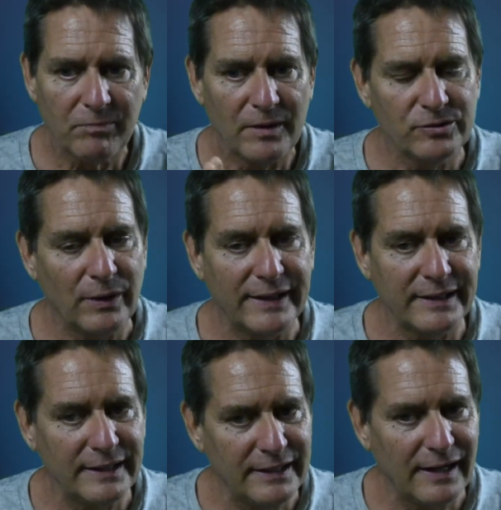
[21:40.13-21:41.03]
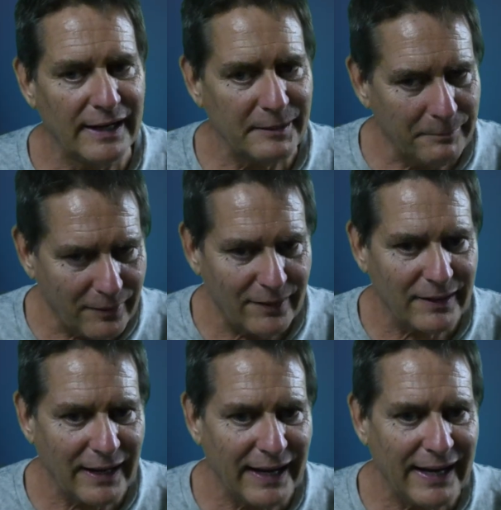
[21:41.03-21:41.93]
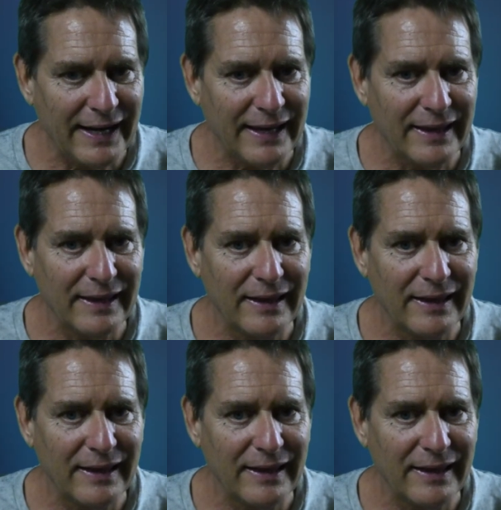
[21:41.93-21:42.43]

So I can park at